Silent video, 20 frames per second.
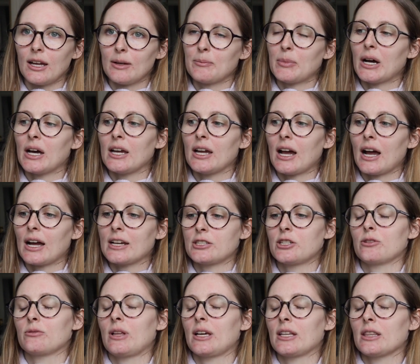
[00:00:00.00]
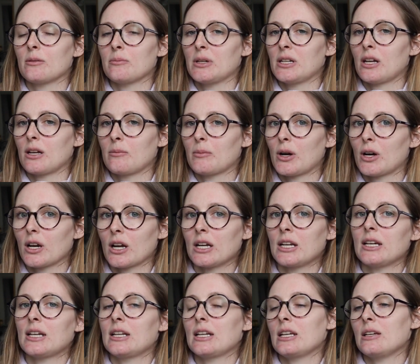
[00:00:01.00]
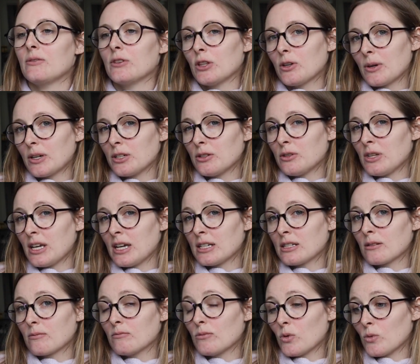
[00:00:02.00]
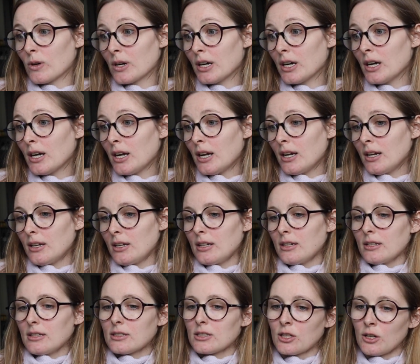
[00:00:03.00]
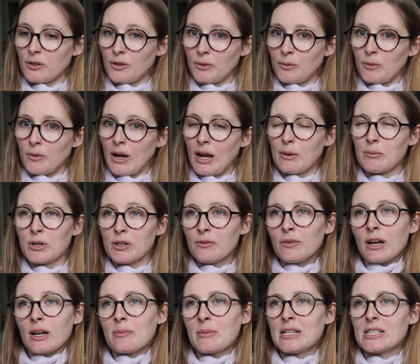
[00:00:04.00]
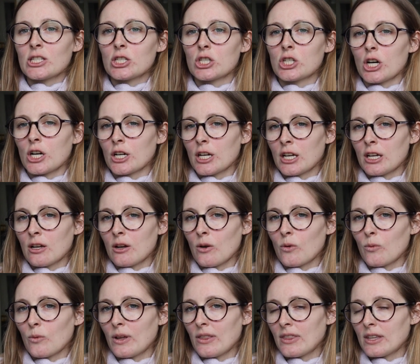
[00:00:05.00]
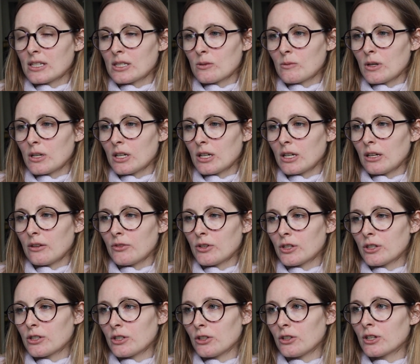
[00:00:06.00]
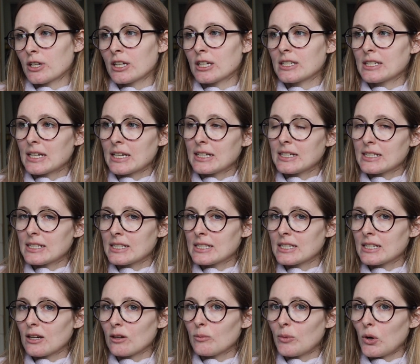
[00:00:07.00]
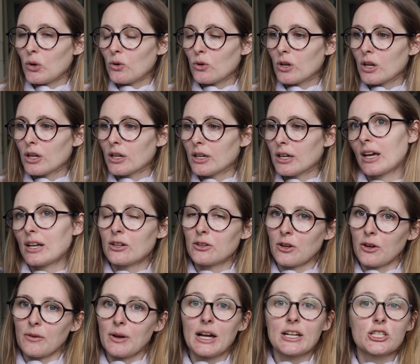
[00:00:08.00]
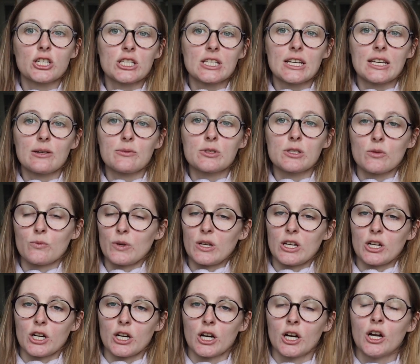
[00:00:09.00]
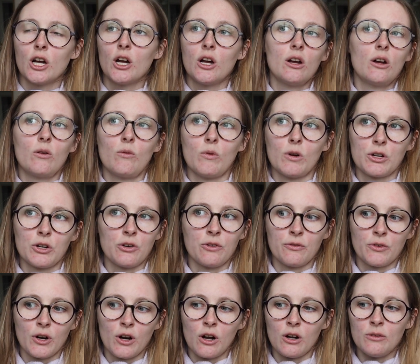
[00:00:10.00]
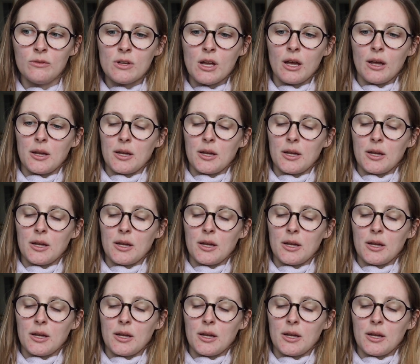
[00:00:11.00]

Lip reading: but I do like The Midnight Market, and even though I knew the end more, so I wouldn't recommend starting with this one if you're looking to get into C.L. Polk. I don't know. I just think it was a weaker one overall.